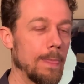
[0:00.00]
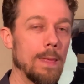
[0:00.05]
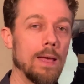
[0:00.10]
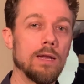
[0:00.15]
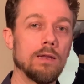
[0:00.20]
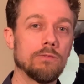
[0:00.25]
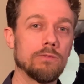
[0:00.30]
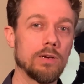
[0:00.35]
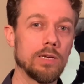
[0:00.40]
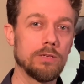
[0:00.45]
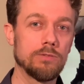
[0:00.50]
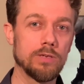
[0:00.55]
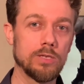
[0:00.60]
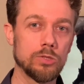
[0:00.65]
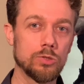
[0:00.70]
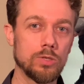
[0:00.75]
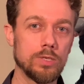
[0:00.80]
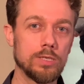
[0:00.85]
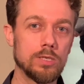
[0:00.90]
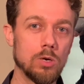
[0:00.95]
And if I
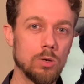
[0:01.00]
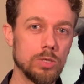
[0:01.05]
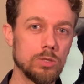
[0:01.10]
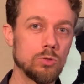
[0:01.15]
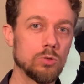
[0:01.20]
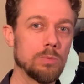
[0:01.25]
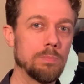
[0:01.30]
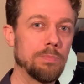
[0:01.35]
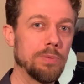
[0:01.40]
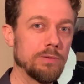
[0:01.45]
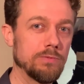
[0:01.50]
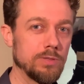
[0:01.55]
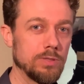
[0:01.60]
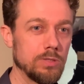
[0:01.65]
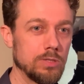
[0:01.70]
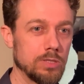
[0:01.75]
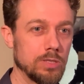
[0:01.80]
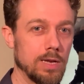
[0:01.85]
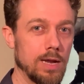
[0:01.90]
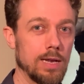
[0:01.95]
eventually go into a
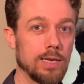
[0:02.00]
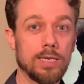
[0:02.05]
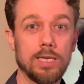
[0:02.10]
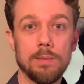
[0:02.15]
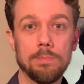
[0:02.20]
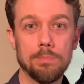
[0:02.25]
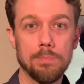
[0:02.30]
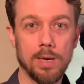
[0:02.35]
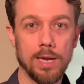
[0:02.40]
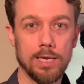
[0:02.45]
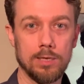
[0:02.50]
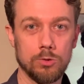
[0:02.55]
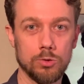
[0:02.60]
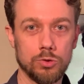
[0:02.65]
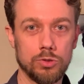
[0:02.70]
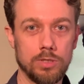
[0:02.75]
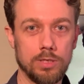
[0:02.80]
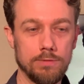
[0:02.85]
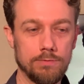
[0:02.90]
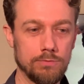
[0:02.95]
pivot, I keep my ankle
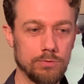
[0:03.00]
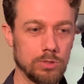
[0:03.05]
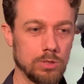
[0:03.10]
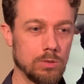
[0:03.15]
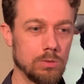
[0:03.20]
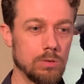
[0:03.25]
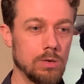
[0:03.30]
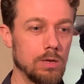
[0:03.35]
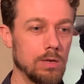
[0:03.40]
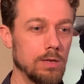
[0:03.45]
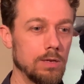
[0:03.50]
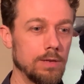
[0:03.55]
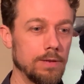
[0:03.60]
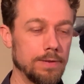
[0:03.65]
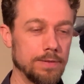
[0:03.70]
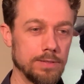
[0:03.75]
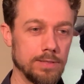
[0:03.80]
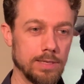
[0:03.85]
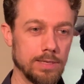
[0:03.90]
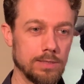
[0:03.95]
stiff so
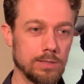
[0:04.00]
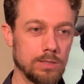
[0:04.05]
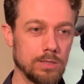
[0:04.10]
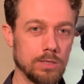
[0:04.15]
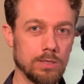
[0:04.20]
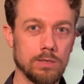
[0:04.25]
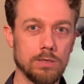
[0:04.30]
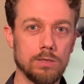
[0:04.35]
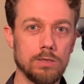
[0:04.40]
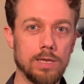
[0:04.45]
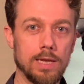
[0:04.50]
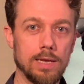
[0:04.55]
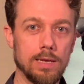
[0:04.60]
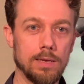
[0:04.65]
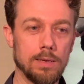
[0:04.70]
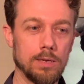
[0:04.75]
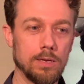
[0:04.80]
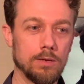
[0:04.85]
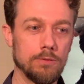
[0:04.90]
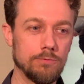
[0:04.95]
that
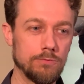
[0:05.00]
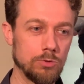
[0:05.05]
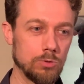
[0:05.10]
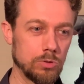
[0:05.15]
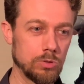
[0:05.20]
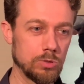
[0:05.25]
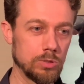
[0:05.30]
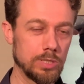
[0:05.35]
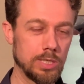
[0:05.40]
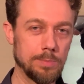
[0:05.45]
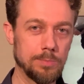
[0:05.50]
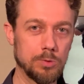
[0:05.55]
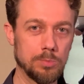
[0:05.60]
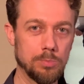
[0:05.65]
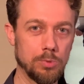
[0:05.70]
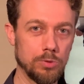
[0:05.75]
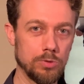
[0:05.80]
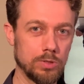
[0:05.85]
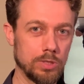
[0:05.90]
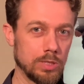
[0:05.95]
the foot keeps
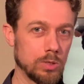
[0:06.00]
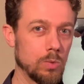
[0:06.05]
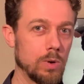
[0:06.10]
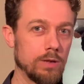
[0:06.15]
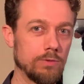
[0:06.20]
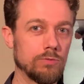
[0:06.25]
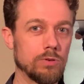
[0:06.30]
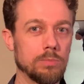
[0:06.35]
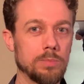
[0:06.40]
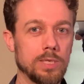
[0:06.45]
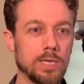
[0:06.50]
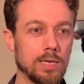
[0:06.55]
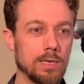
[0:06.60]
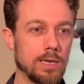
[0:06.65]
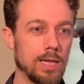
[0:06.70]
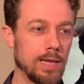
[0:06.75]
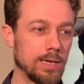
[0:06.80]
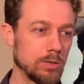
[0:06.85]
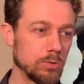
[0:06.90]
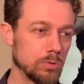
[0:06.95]
pointing away from me, and
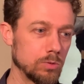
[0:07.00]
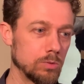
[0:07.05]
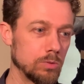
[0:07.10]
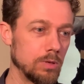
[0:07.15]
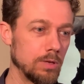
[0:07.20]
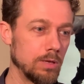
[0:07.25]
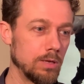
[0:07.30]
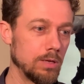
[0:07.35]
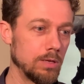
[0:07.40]
the ankle,